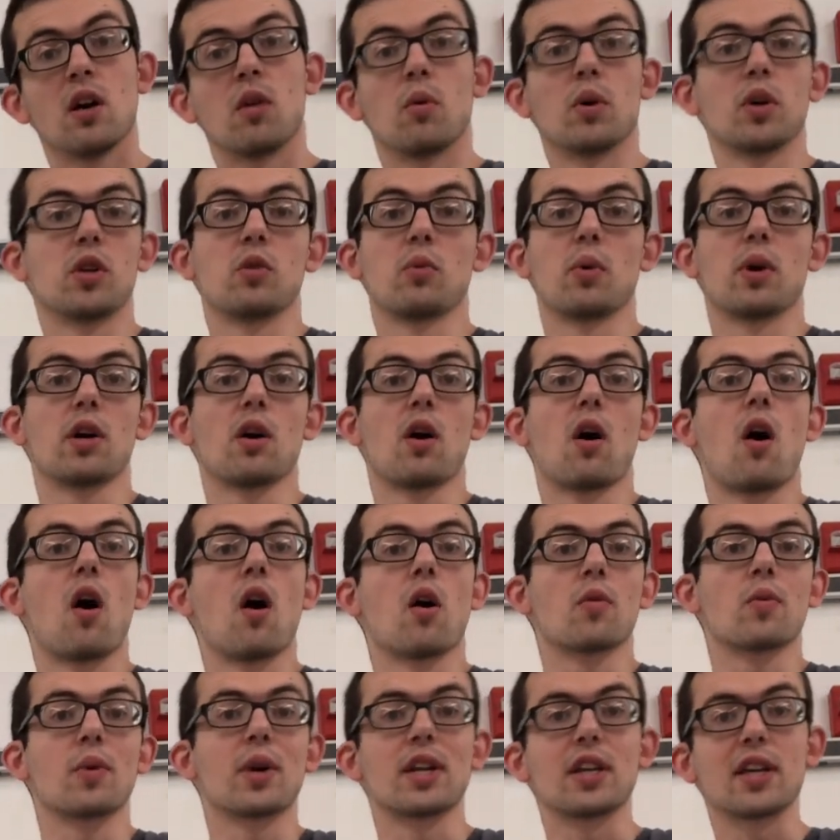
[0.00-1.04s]
What do I
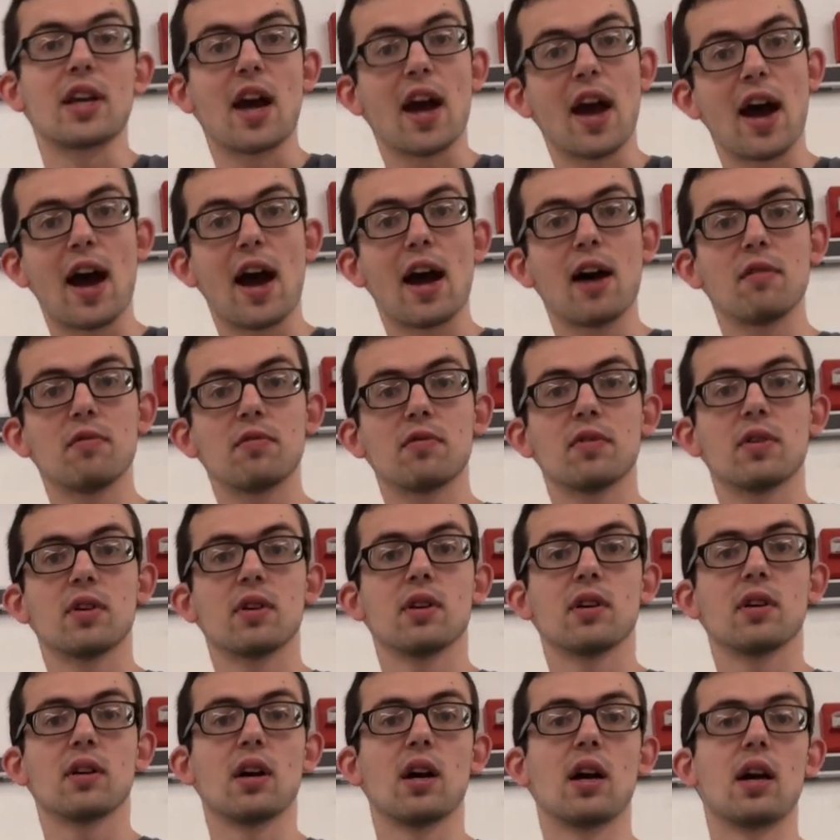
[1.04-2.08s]
already have
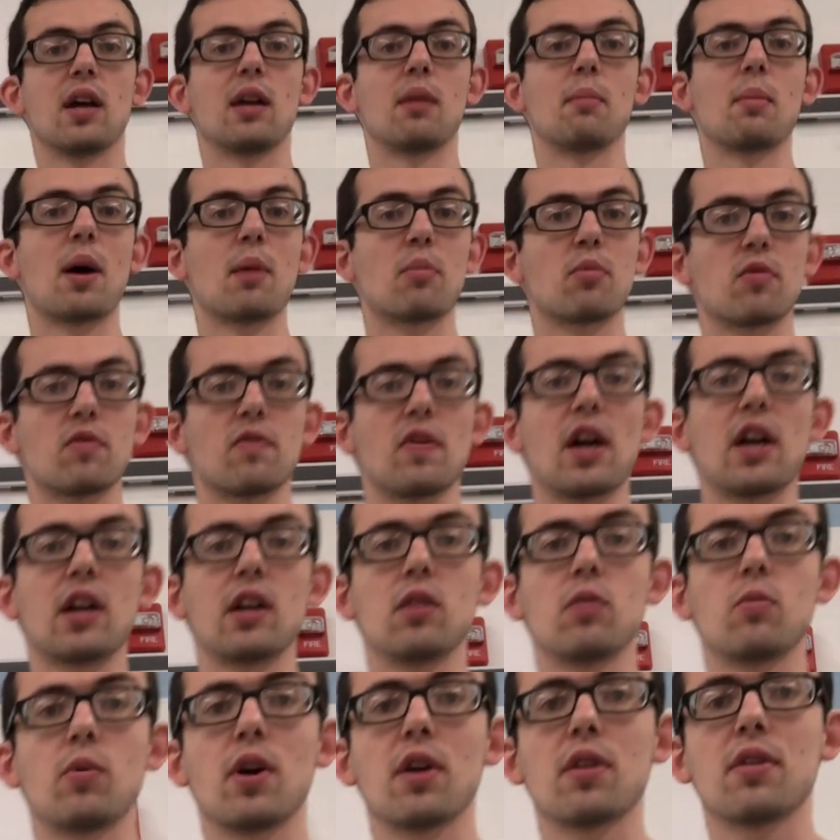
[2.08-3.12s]
and am I
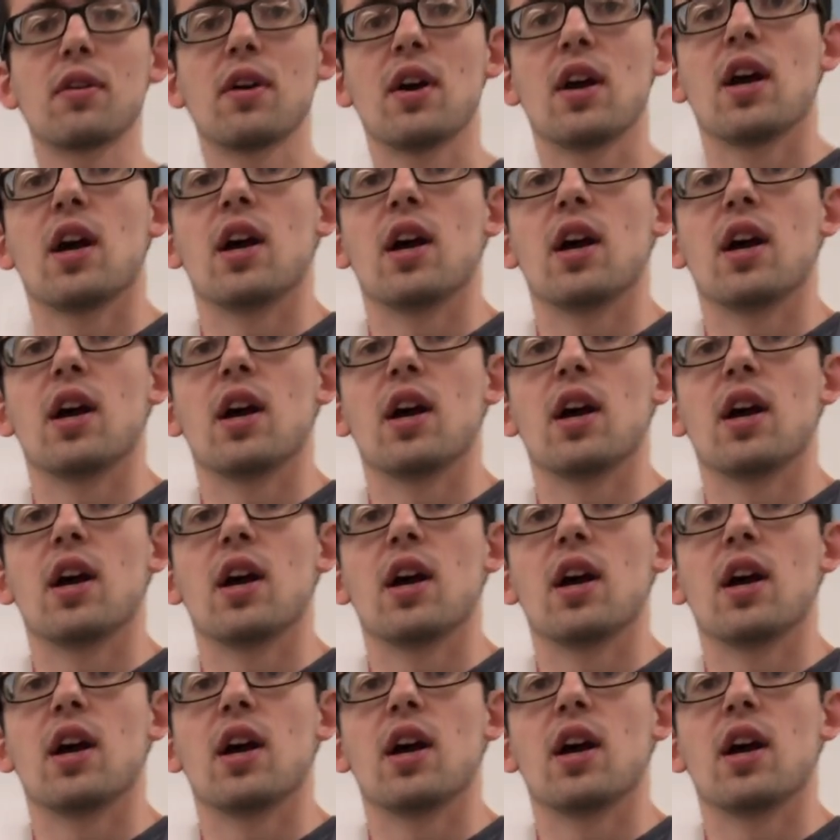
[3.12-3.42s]
provided with?